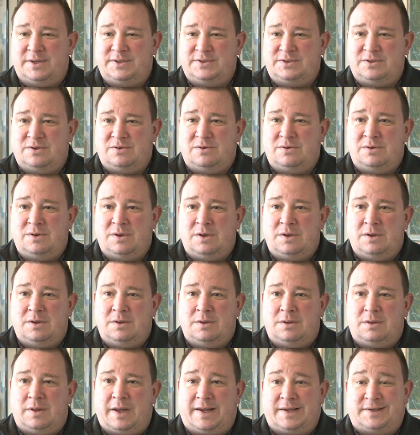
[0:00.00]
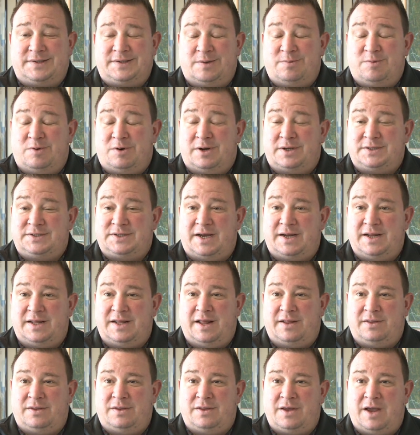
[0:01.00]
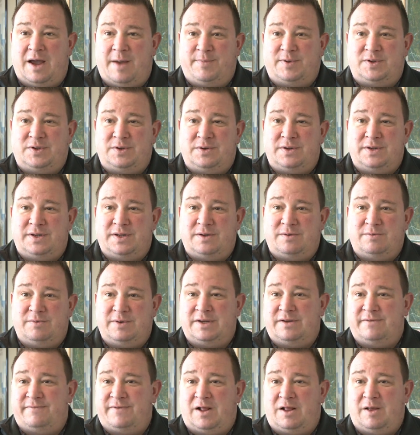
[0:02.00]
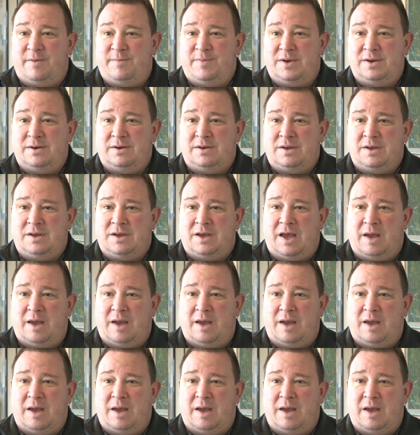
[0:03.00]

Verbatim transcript: So, like I said, we're excited at the opportunity to redevelop it,